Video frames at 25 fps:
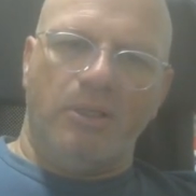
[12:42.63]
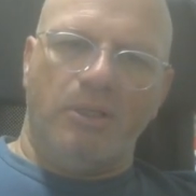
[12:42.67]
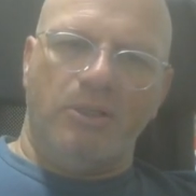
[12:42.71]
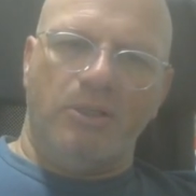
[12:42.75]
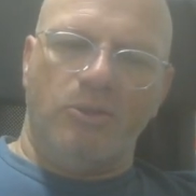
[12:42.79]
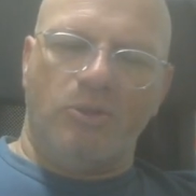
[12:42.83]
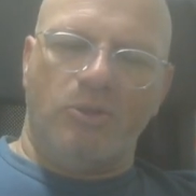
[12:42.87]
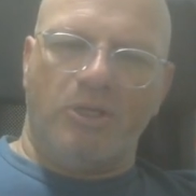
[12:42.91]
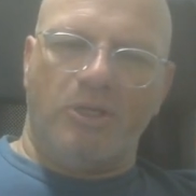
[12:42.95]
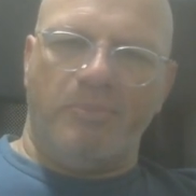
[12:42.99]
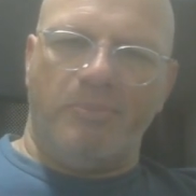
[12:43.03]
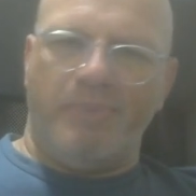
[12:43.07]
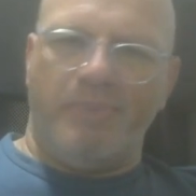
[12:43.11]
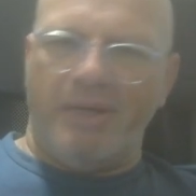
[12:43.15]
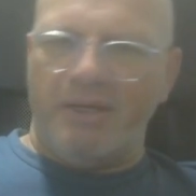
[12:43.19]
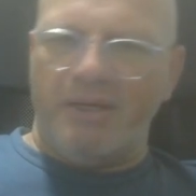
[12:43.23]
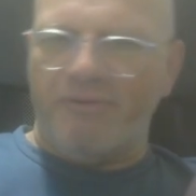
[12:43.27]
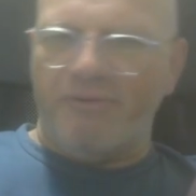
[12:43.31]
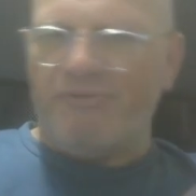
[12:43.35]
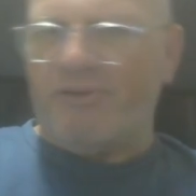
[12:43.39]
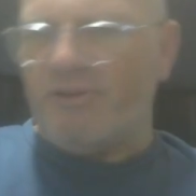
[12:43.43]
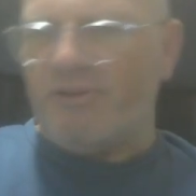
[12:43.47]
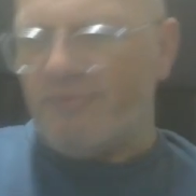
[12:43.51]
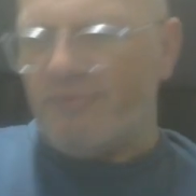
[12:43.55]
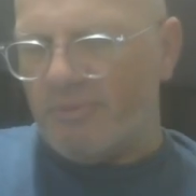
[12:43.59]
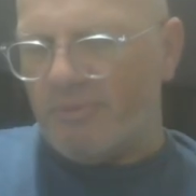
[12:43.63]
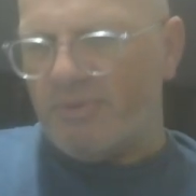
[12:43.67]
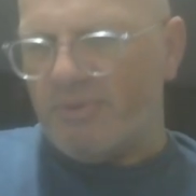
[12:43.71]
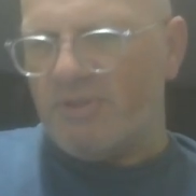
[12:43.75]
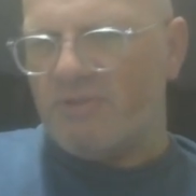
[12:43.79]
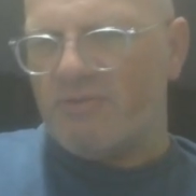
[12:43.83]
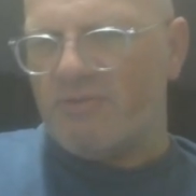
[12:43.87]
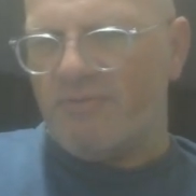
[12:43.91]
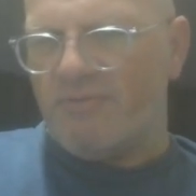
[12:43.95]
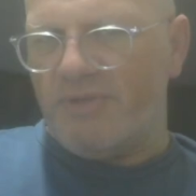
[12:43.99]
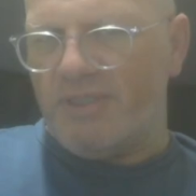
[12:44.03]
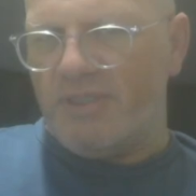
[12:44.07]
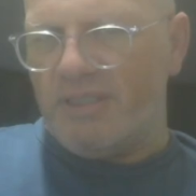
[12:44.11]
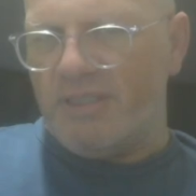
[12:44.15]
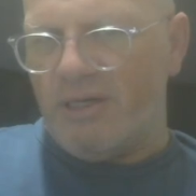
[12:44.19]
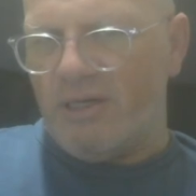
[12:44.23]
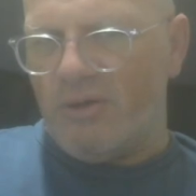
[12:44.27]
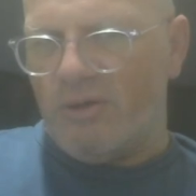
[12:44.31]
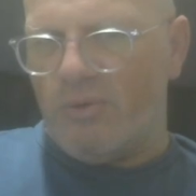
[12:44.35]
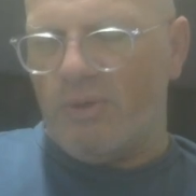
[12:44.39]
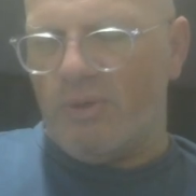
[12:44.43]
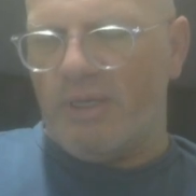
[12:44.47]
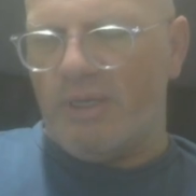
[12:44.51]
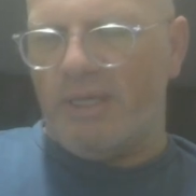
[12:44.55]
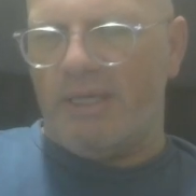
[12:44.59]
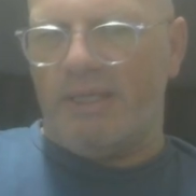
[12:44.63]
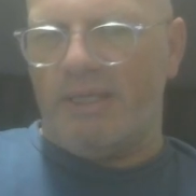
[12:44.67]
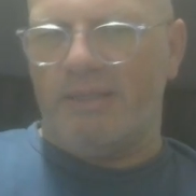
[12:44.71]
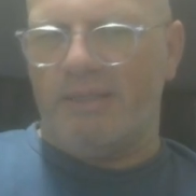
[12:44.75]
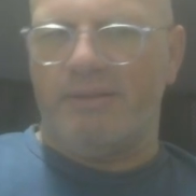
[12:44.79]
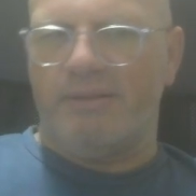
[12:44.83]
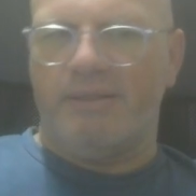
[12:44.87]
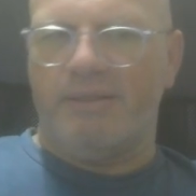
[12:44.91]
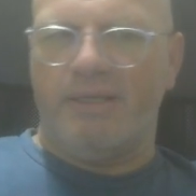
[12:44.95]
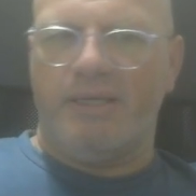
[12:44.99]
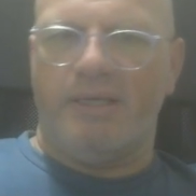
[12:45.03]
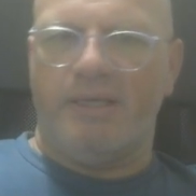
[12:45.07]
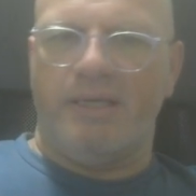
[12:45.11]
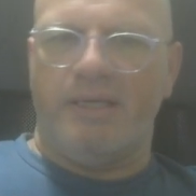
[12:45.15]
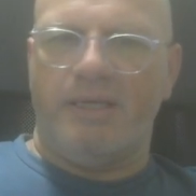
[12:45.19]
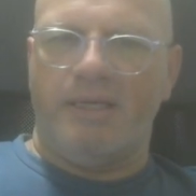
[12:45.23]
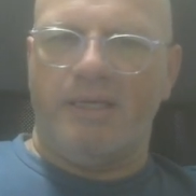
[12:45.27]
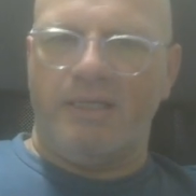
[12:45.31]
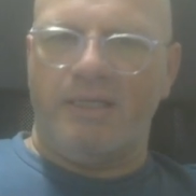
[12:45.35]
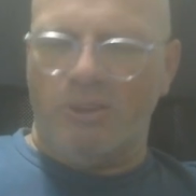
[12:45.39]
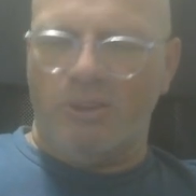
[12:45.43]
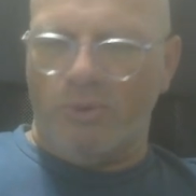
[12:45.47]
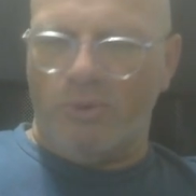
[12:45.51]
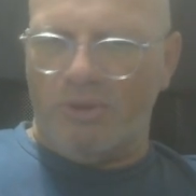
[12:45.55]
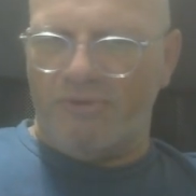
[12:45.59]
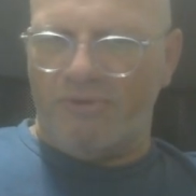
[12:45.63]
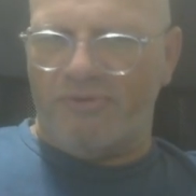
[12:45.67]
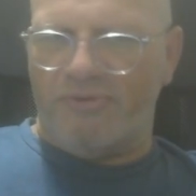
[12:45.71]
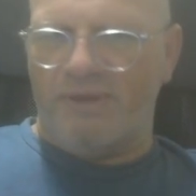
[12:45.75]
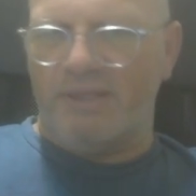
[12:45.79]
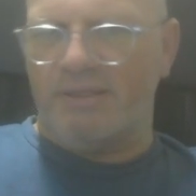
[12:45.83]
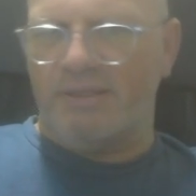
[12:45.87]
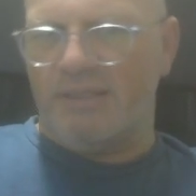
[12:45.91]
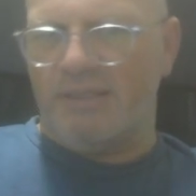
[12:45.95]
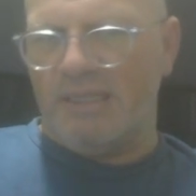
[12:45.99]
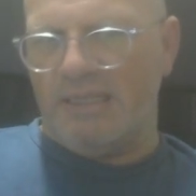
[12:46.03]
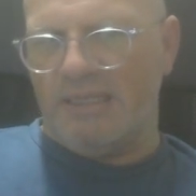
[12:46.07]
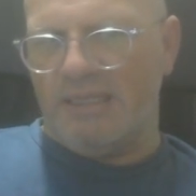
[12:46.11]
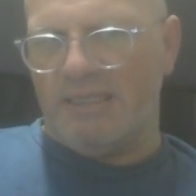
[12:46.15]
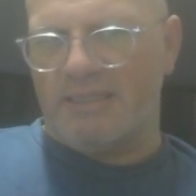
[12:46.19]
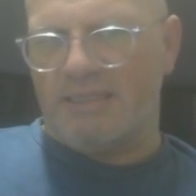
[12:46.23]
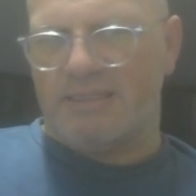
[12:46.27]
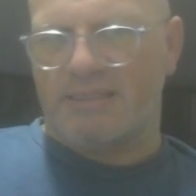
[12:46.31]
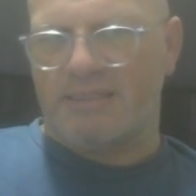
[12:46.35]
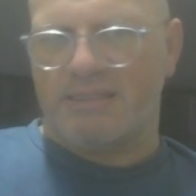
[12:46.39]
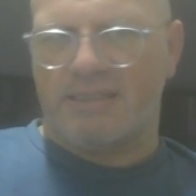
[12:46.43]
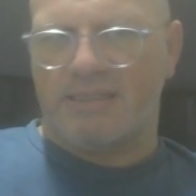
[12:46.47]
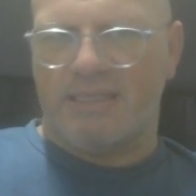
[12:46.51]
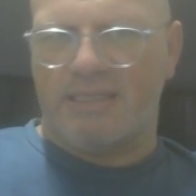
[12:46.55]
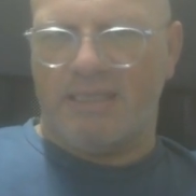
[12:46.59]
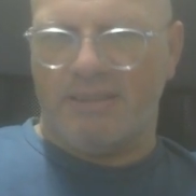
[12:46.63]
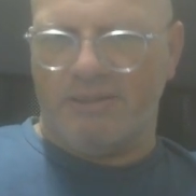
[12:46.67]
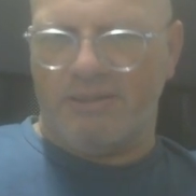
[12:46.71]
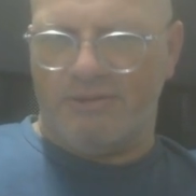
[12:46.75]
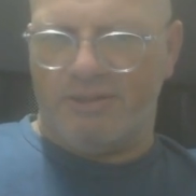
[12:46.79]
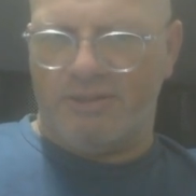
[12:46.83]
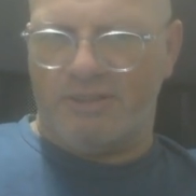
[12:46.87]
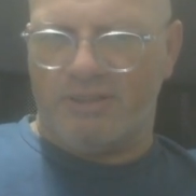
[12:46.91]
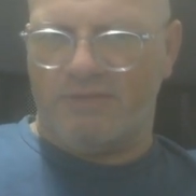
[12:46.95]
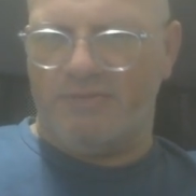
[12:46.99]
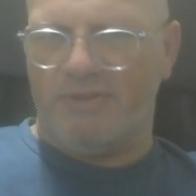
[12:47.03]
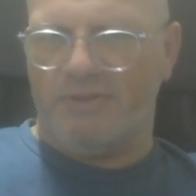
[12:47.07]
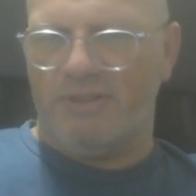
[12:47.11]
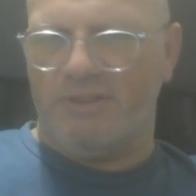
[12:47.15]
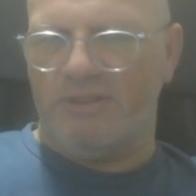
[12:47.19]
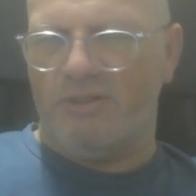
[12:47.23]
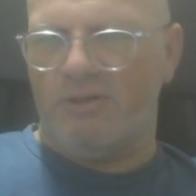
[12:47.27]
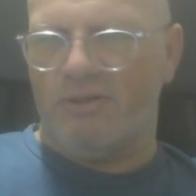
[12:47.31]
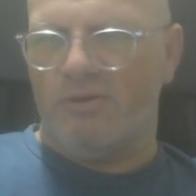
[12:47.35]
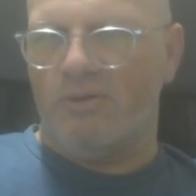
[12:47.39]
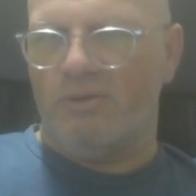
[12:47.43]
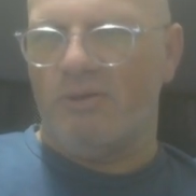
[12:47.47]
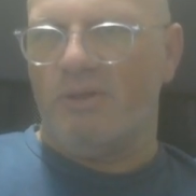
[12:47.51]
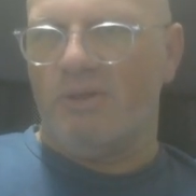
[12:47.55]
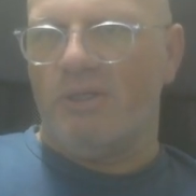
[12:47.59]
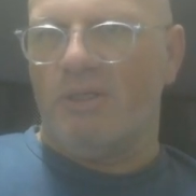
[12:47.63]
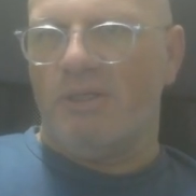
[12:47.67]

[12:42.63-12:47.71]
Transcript: you can benefit from this video, and you will find the links under this video.